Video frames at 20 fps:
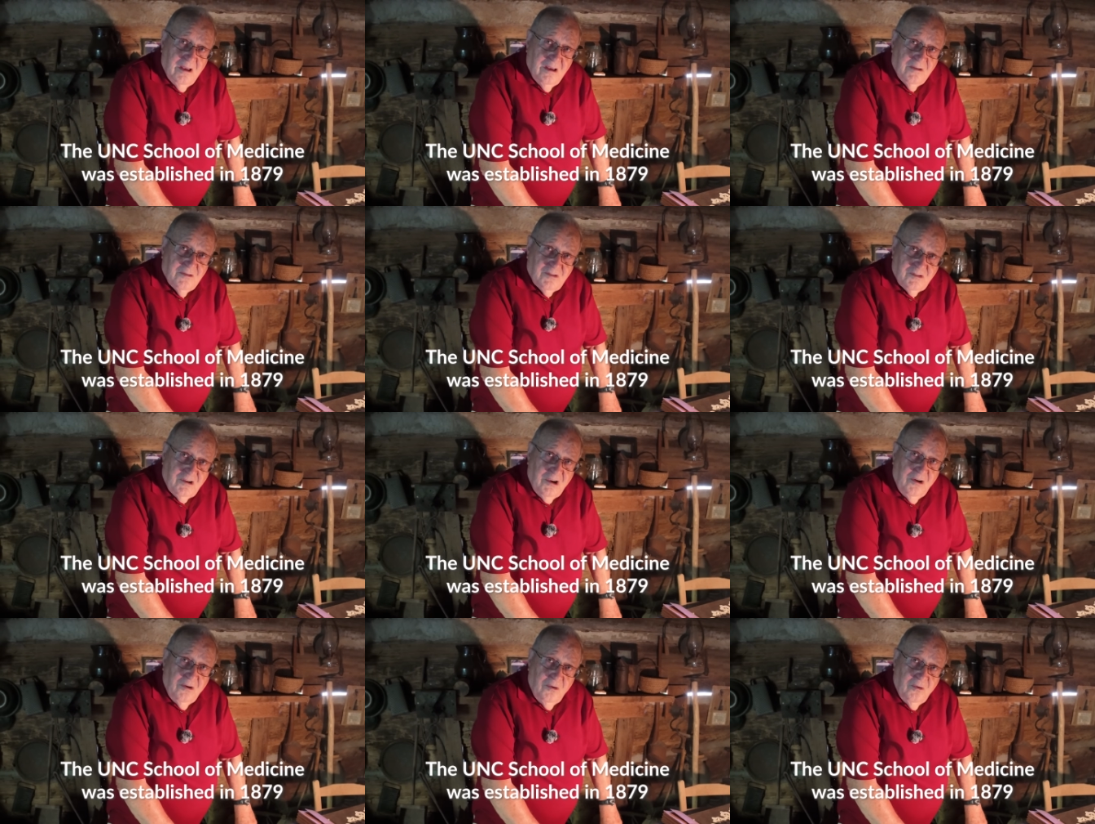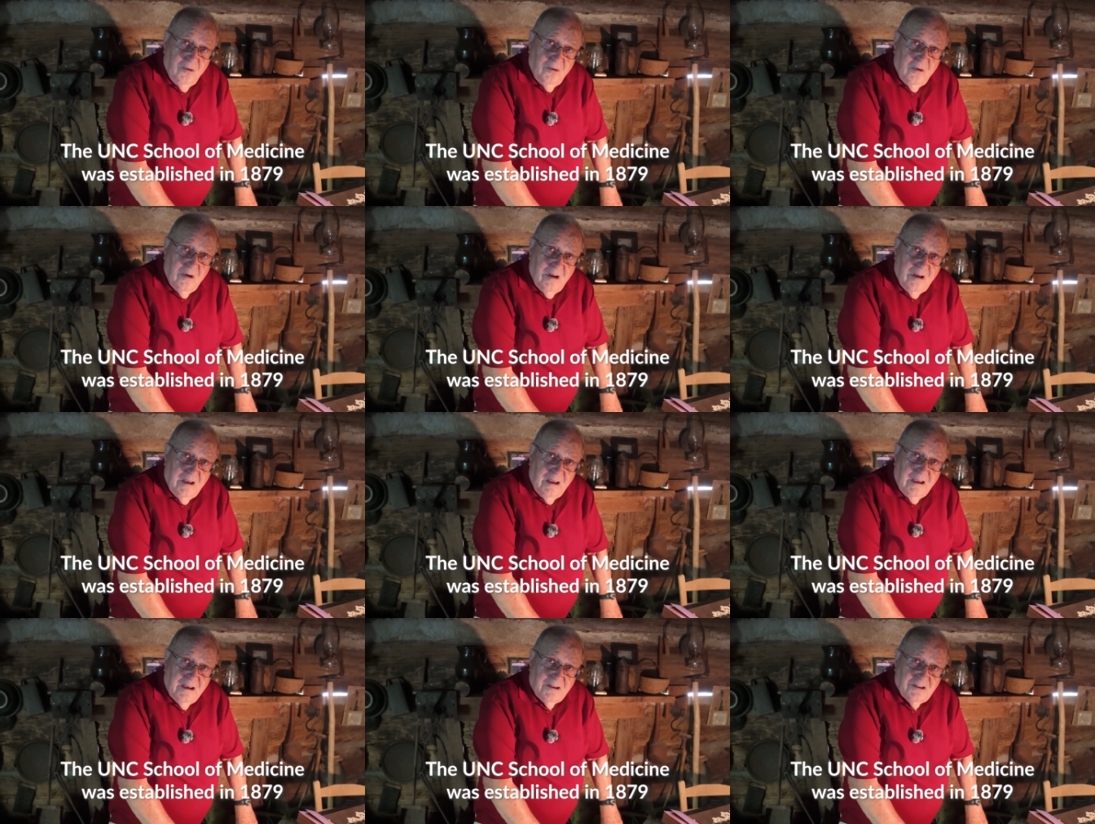school
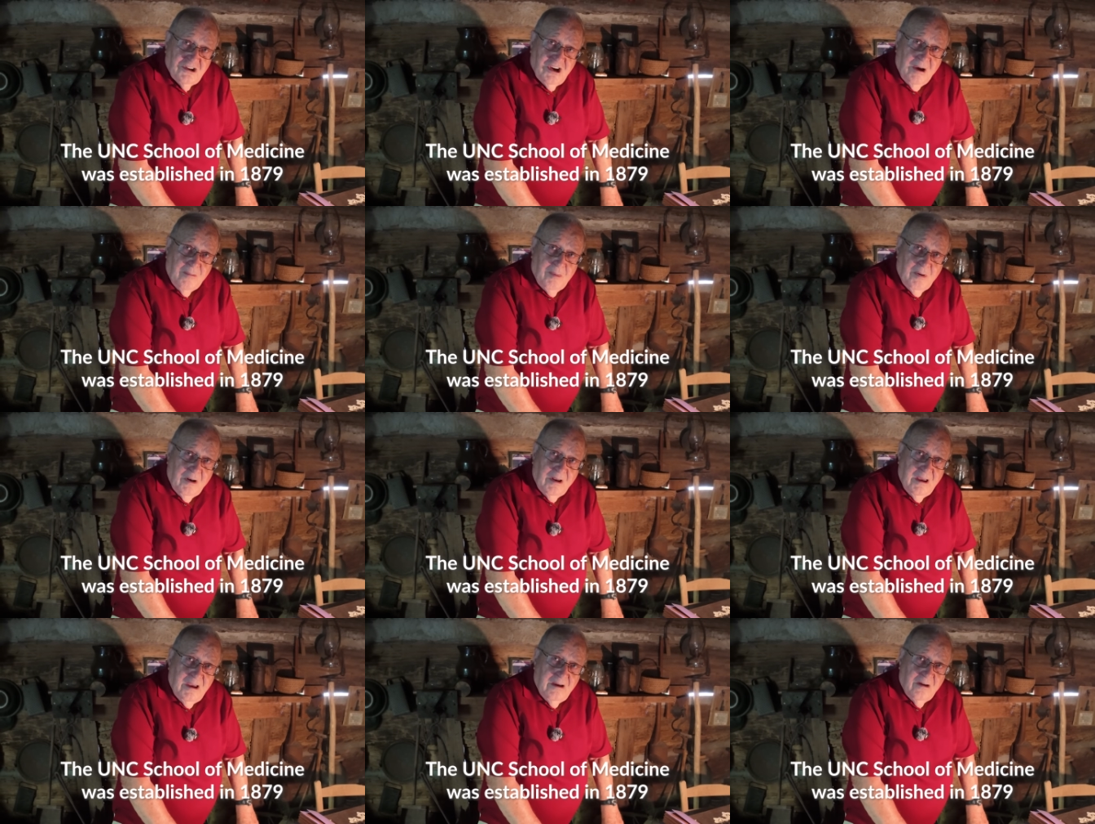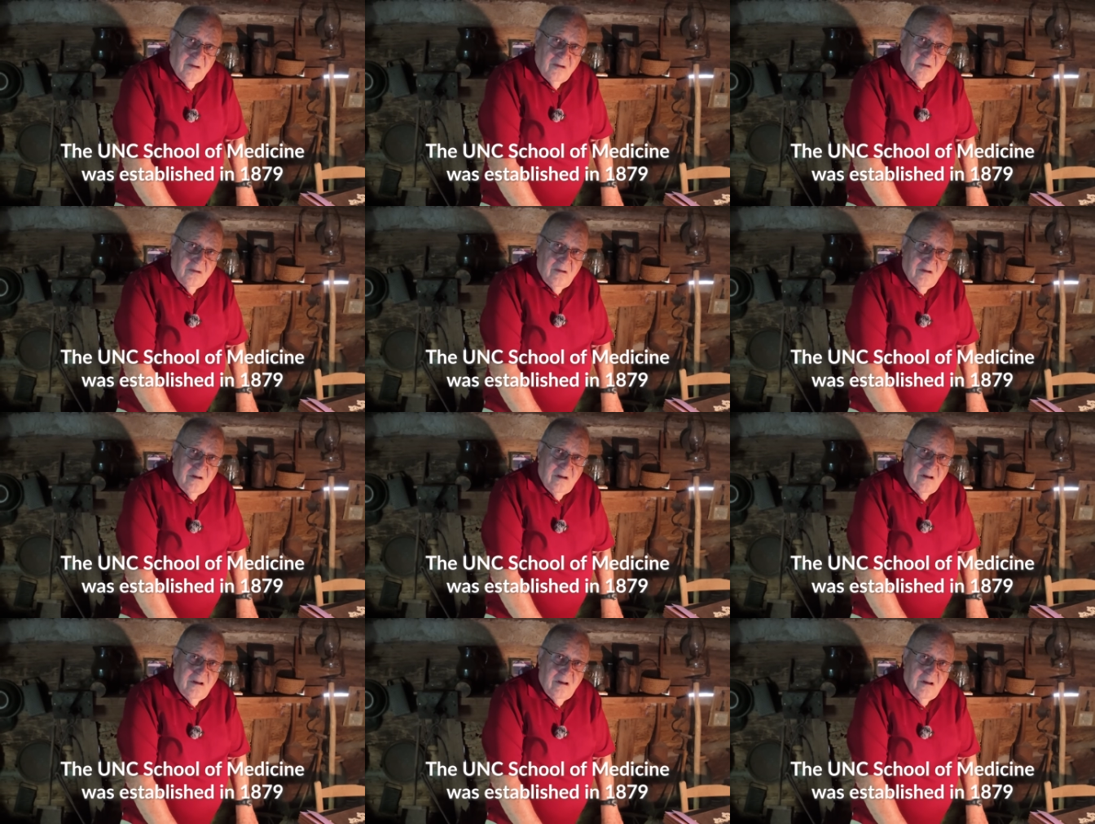at Chapel Hill